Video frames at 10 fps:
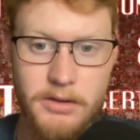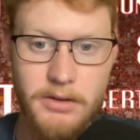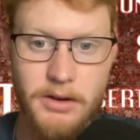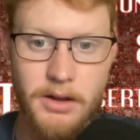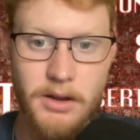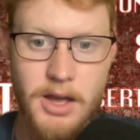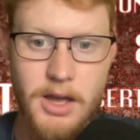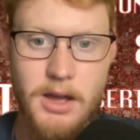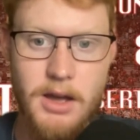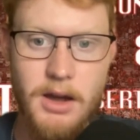tonight,
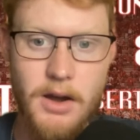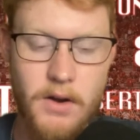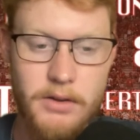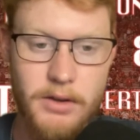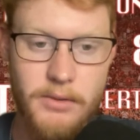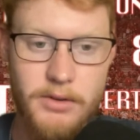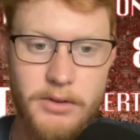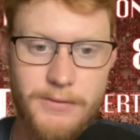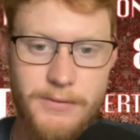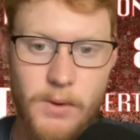uh, Arkansas
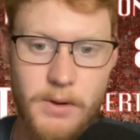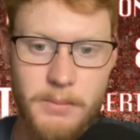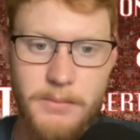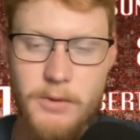versus Fordham.